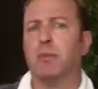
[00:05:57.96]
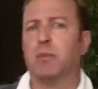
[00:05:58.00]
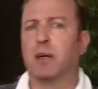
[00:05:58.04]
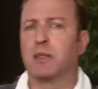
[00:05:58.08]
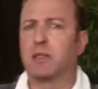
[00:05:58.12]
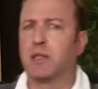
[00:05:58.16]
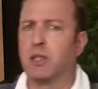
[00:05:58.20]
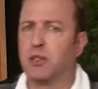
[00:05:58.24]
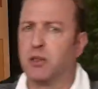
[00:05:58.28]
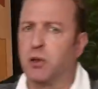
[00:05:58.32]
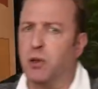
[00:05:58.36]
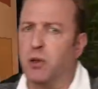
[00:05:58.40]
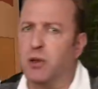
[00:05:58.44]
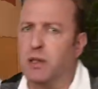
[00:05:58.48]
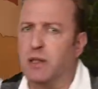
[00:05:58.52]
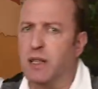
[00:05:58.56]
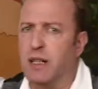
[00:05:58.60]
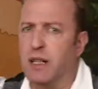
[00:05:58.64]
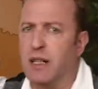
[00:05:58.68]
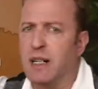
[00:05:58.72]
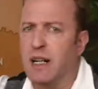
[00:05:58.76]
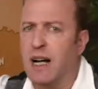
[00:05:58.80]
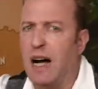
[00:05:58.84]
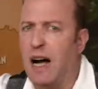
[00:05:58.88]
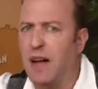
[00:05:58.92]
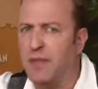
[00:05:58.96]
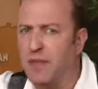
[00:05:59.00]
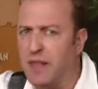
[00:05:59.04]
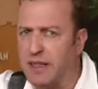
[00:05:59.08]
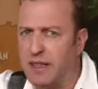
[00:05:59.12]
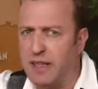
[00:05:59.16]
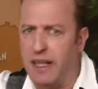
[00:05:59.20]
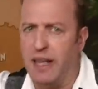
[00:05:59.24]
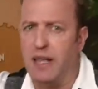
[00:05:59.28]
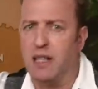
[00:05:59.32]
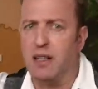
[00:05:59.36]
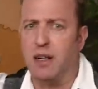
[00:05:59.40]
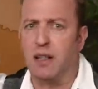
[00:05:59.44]
But Cadorna had the
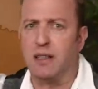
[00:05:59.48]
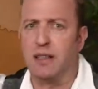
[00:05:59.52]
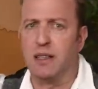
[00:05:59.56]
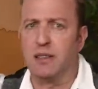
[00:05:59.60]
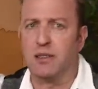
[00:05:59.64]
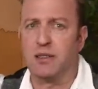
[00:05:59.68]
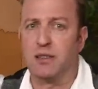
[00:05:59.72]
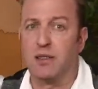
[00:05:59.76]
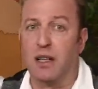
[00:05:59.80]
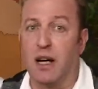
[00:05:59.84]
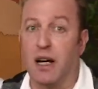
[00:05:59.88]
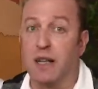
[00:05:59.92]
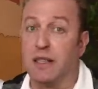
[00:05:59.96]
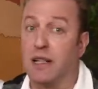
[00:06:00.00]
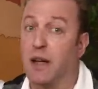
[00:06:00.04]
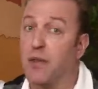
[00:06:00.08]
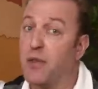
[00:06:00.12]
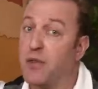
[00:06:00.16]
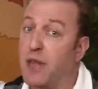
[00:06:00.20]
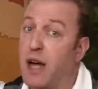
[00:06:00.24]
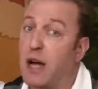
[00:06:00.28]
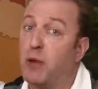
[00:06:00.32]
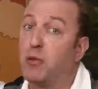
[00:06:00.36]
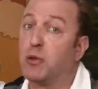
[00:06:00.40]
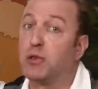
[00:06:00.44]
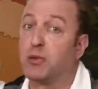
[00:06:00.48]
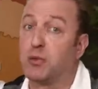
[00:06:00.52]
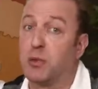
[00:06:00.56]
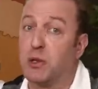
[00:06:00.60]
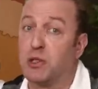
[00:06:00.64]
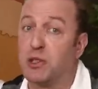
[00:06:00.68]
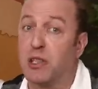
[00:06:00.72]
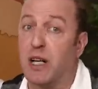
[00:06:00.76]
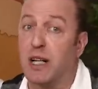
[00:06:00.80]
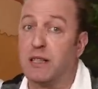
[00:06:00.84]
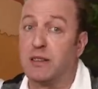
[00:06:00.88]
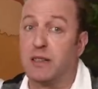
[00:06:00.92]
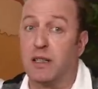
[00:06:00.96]
king on his side, and that was
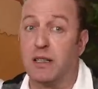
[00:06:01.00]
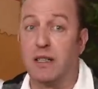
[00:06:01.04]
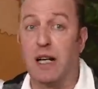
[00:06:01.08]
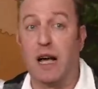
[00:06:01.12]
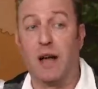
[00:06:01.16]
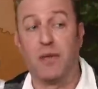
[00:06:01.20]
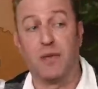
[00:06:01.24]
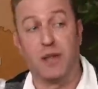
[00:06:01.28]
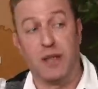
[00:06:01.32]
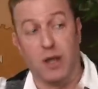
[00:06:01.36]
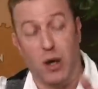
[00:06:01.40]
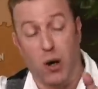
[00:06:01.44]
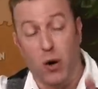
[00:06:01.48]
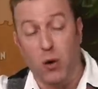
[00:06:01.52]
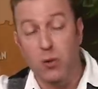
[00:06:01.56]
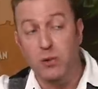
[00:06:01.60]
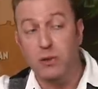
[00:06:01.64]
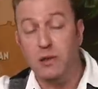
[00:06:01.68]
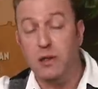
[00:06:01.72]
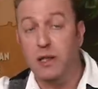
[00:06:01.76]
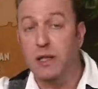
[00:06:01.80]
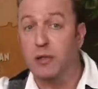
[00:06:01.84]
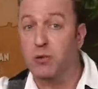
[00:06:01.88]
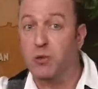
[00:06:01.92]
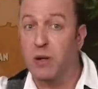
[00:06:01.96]
rejected, and the only